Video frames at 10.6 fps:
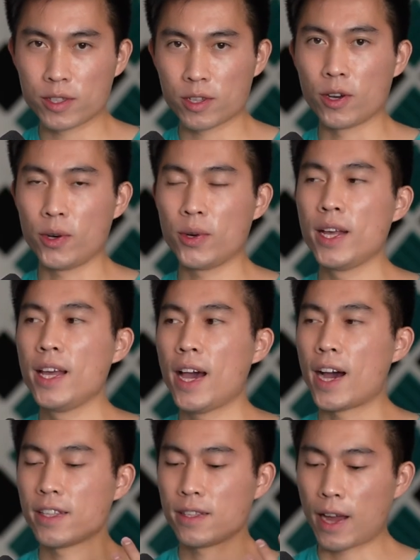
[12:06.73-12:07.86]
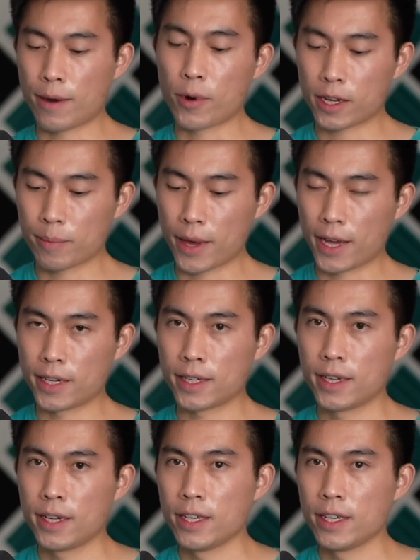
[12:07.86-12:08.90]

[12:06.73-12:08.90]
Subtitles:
So I'd recommend